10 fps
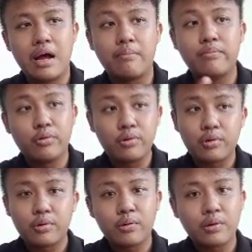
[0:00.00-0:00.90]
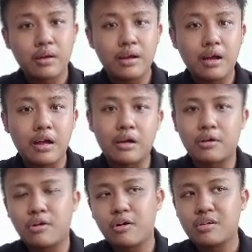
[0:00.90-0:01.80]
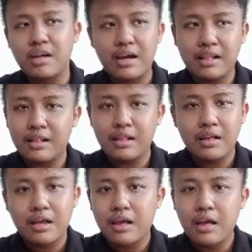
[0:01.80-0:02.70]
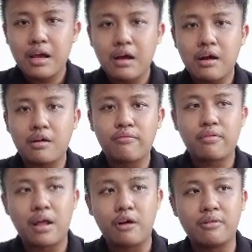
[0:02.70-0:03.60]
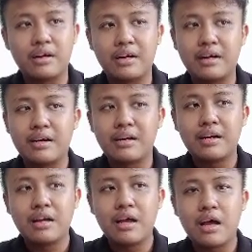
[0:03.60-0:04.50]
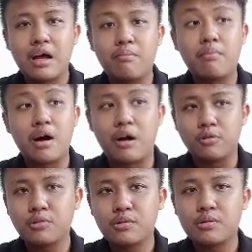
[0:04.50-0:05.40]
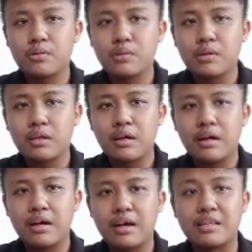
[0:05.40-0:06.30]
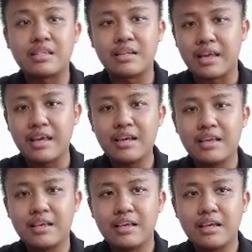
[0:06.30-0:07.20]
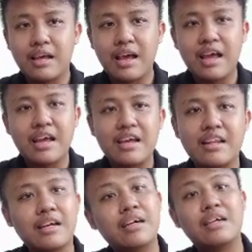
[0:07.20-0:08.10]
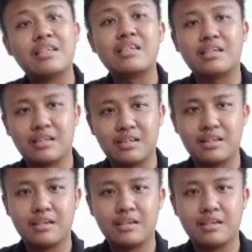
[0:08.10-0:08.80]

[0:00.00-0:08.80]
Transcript: a book, a crocodile, a flower, a mouse, a snake, and a shirt.